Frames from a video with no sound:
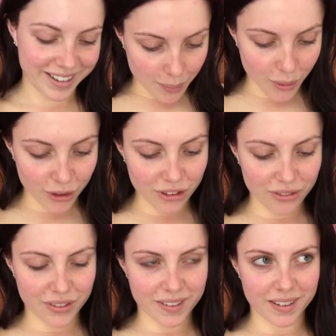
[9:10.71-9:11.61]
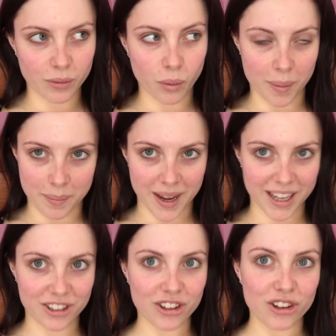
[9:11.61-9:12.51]
Most visited
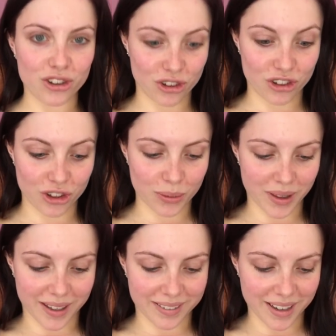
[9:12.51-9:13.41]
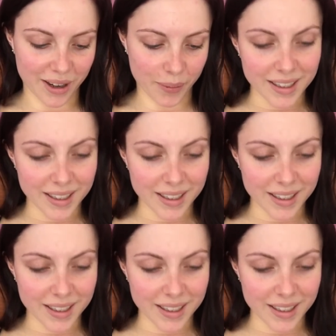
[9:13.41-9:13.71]
webpage, YouTube without a doubt.